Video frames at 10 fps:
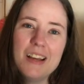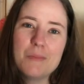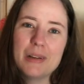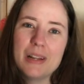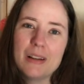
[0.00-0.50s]

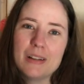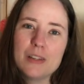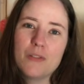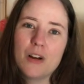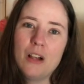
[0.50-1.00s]
But uh, so
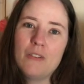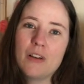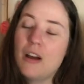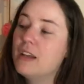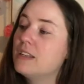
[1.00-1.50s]
far all I've
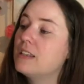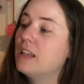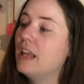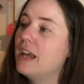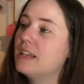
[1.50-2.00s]
got is the
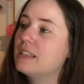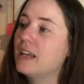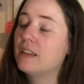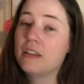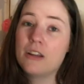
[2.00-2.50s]
legs
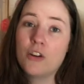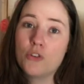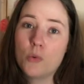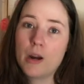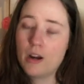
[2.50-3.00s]
and the
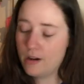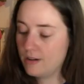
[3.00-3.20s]
underwear.